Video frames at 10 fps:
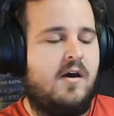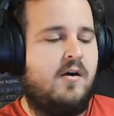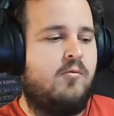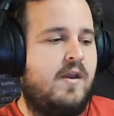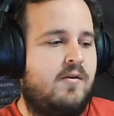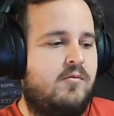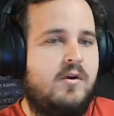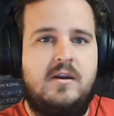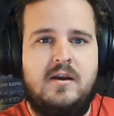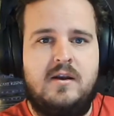when
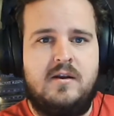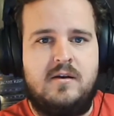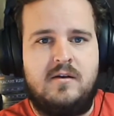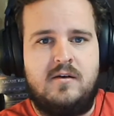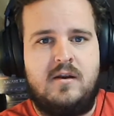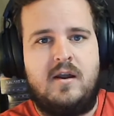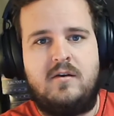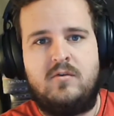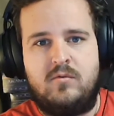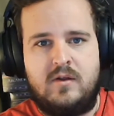needed, and I
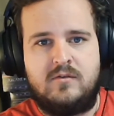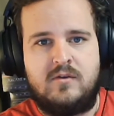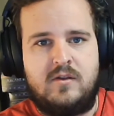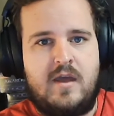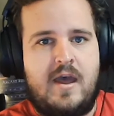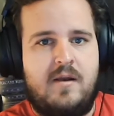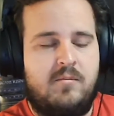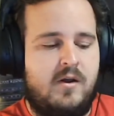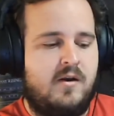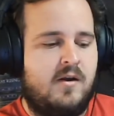do things like that.
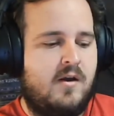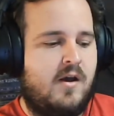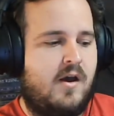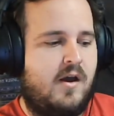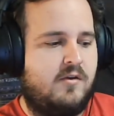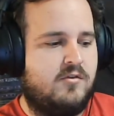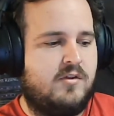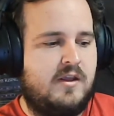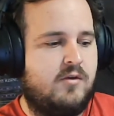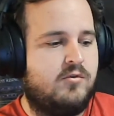But I just
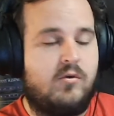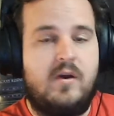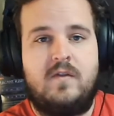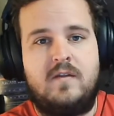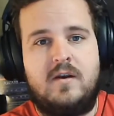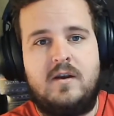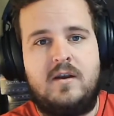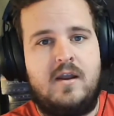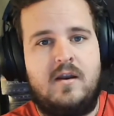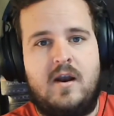think it was a great thing that he
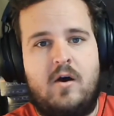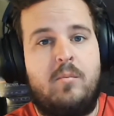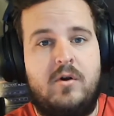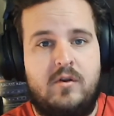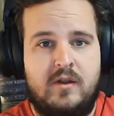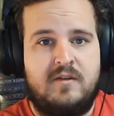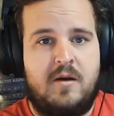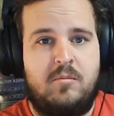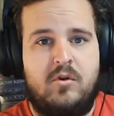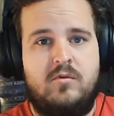did, and I'll put a link
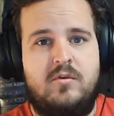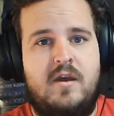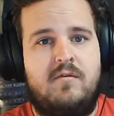down below to that